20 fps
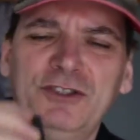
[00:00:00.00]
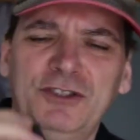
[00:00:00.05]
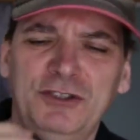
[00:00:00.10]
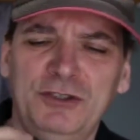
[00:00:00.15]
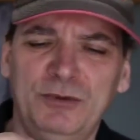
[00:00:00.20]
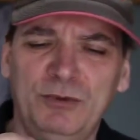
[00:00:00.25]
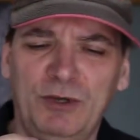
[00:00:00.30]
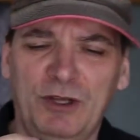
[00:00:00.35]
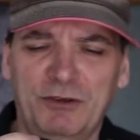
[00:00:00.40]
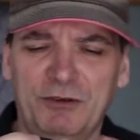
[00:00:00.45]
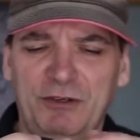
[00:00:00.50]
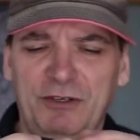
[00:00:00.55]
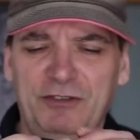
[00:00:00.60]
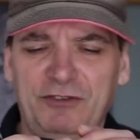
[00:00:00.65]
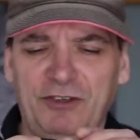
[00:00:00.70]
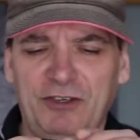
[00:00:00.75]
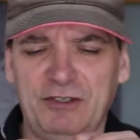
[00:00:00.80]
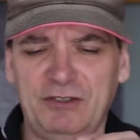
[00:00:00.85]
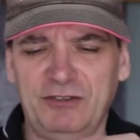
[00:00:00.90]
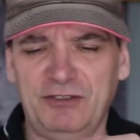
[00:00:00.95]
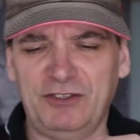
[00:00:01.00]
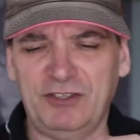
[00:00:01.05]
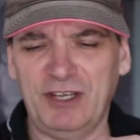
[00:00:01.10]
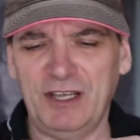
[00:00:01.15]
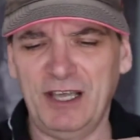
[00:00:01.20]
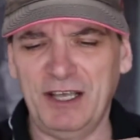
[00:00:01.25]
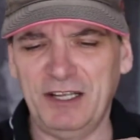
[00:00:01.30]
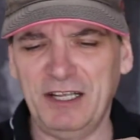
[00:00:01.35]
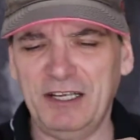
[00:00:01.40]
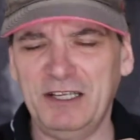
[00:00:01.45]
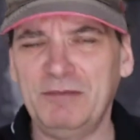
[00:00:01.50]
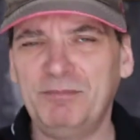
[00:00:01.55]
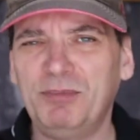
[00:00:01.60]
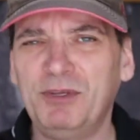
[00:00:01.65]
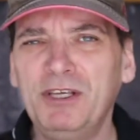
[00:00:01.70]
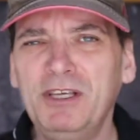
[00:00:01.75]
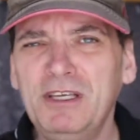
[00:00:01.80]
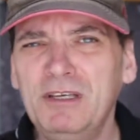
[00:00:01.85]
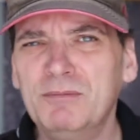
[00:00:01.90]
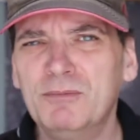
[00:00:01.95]
you whether it's in
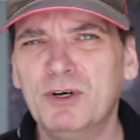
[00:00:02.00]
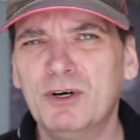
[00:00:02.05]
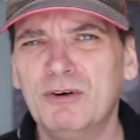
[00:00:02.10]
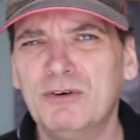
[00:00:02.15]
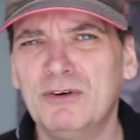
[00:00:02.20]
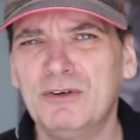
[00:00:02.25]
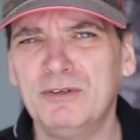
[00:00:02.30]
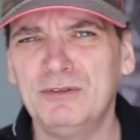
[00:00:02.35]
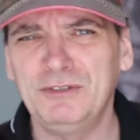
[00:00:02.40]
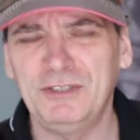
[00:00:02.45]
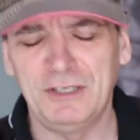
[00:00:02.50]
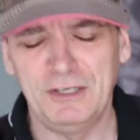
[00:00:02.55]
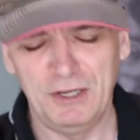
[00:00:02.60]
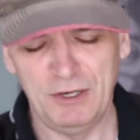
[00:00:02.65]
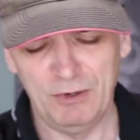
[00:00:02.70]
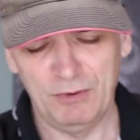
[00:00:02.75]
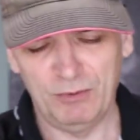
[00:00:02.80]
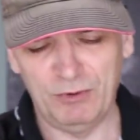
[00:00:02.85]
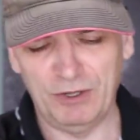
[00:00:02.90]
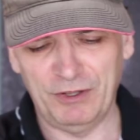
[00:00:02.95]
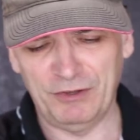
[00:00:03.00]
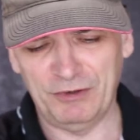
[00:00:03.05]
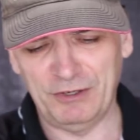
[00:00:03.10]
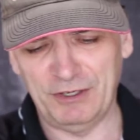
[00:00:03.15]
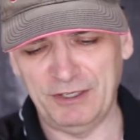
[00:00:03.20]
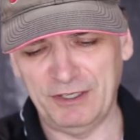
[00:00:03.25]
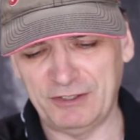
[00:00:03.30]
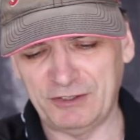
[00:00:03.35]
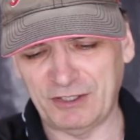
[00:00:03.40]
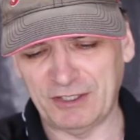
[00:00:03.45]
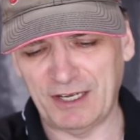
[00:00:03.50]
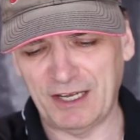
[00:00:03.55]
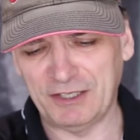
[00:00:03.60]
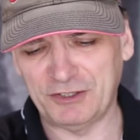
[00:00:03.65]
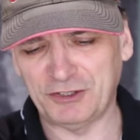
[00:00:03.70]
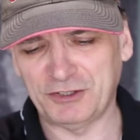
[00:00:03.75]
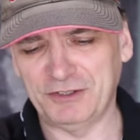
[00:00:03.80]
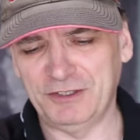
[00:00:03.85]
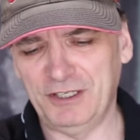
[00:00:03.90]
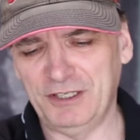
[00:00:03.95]
1080p mode, whether it's
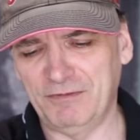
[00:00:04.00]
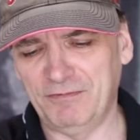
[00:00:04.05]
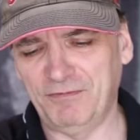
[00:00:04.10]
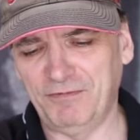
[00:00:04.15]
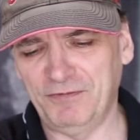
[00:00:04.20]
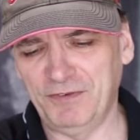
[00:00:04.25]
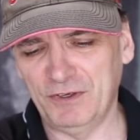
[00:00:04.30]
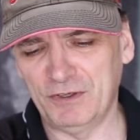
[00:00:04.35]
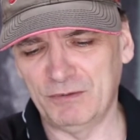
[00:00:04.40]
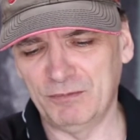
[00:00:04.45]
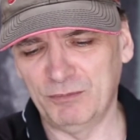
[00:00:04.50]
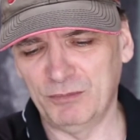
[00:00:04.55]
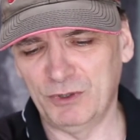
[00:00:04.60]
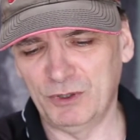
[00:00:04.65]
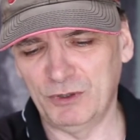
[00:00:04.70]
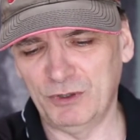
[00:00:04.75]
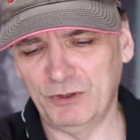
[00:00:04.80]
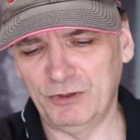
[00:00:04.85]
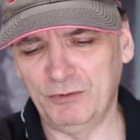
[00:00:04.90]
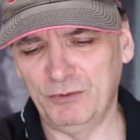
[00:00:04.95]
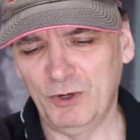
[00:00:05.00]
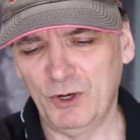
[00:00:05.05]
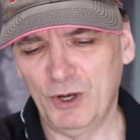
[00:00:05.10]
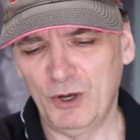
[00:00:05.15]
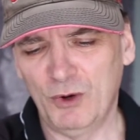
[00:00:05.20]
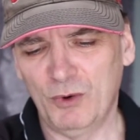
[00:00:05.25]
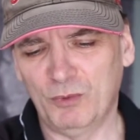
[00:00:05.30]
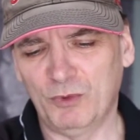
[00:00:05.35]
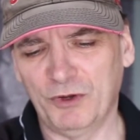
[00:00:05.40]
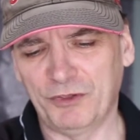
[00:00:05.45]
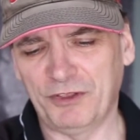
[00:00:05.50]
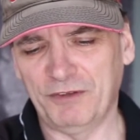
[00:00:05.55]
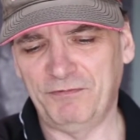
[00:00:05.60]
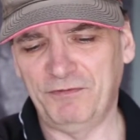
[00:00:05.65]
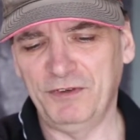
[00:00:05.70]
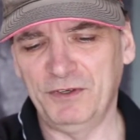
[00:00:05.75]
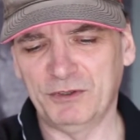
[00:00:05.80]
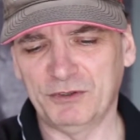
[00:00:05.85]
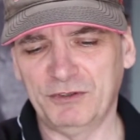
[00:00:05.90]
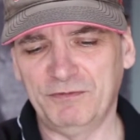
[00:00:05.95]
actually in film mode, what the
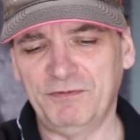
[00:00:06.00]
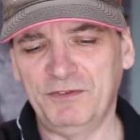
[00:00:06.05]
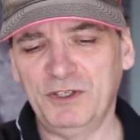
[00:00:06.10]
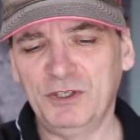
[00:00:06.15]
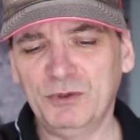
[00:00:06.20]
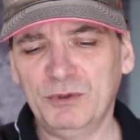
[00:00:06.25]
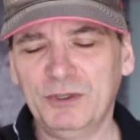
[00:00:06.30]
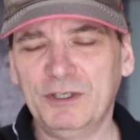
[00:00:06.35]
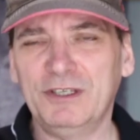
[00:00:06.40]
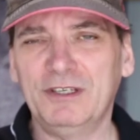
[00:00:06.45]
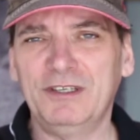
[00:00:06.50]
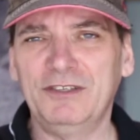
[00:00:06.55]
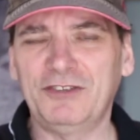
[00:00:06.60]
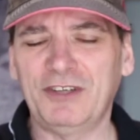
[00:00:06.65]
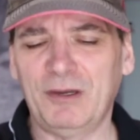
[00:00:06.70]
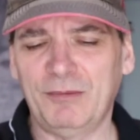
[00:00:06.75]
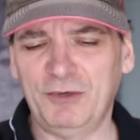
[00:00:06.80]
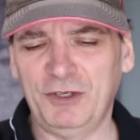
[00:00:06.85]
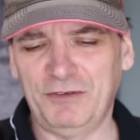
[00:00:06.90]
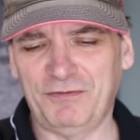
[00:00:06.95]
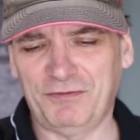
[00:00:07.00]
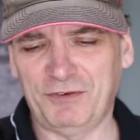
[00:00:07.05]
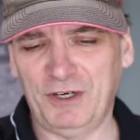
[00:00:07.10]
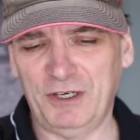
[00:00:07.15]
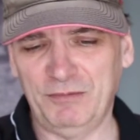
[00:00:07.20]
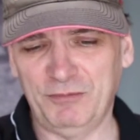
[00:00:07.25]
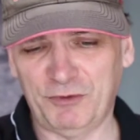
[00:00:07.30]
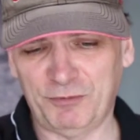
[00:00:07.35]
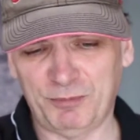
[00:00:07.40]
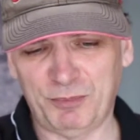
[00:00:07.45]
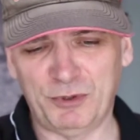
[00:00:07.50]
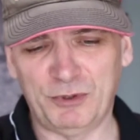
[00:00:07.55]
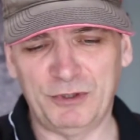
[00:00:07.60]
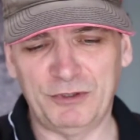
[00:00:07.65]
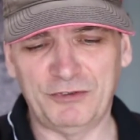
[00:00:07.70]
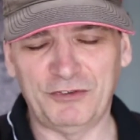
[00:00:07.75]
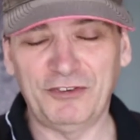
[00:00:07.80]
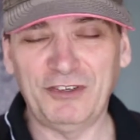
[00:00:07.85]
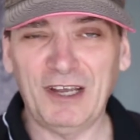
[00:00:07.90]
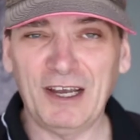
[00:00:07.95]
field of view is, how many frames
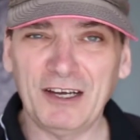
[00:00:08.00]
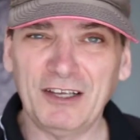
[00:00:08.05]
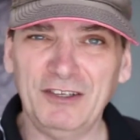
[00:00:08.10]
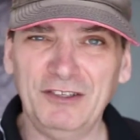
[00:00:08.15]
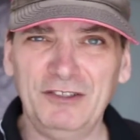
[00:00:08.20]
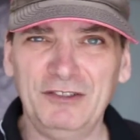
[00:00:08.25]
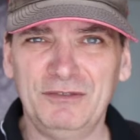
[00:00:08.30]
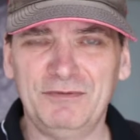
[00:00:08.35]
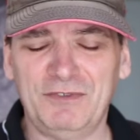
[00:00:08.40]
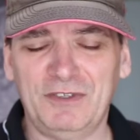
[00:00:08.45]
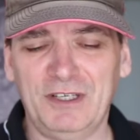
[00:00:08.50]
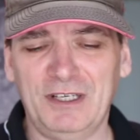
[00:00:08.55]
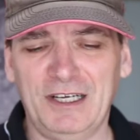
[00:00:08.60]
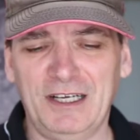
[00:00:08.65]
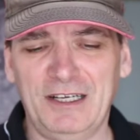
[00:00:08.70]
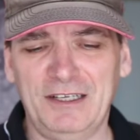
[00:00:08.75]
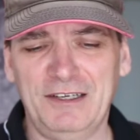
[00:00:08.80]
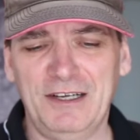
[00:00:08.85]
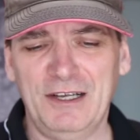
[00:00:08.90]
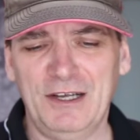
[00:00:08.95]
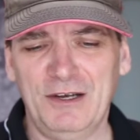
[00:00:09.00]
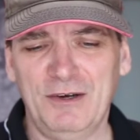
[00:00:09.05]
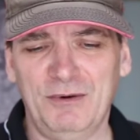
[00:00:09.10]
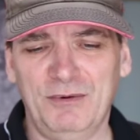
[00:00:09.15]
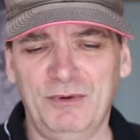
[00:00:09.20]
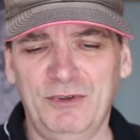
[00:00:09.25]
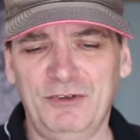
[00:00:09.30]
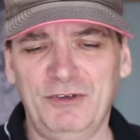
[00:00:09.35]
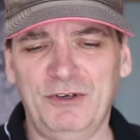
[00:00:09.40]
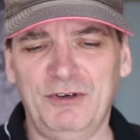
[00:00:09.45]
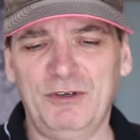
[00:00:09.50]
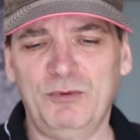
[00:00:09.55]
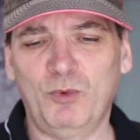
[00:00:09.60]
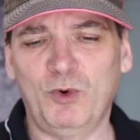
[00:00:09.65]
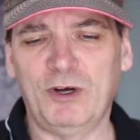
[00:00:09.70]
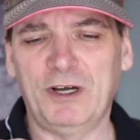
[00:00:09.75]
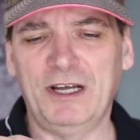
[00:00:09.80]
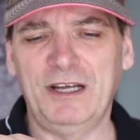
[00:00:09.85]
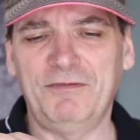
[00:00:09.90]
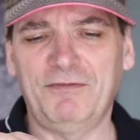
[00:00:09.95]
per second you've got, whether you're in
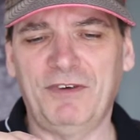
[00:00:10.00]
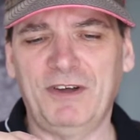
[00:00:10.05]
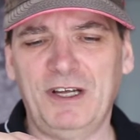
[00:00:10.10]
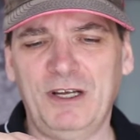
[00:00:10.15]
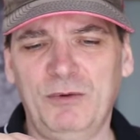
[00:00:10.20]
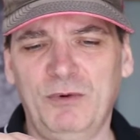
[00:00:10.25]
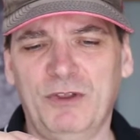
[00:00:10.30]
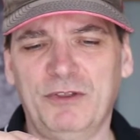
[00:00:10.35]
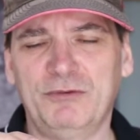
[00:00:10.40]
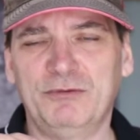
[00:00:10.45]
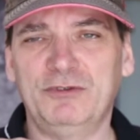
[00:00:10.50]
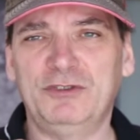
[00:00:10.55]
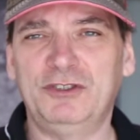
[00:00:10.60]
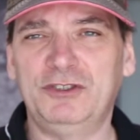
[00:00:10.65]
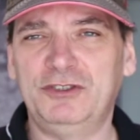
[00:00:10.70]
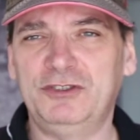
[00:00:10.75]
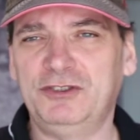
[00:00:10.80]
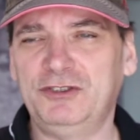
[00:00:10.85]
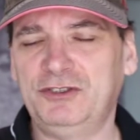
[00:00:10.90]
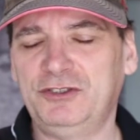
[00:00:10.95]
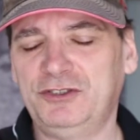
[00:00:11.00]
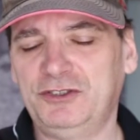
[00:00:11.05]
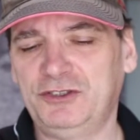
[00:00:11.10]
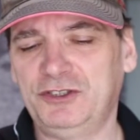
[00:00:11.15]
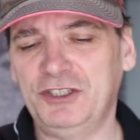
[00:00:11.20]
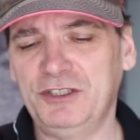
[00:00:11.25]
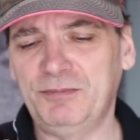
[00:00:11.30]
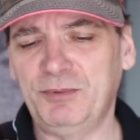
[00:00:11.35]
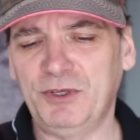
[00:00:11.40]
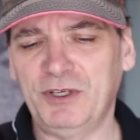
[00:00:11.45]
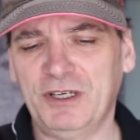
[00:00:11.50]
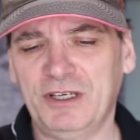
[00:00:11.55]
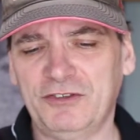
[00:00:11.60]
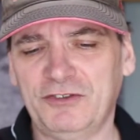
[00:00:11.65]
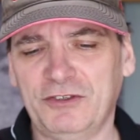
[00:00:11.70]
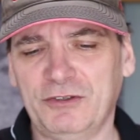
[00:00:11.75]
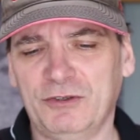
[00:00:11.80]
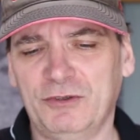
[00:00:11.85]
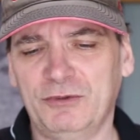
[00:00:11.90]
Wi-Fi, whether GPS